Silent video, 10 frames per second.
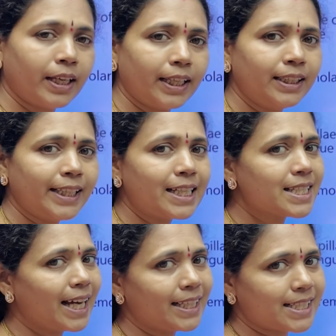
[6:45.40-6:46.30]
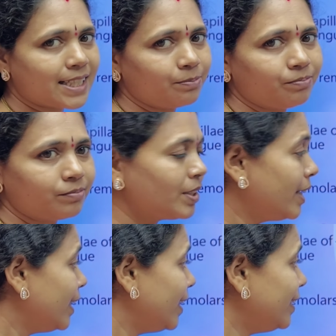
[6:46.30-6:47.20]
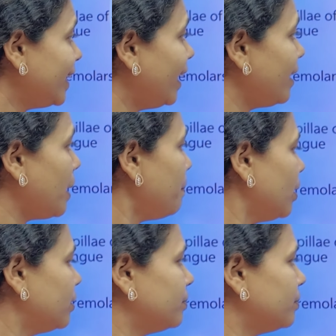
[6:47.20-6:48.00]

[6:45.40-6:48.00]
in their size, in their number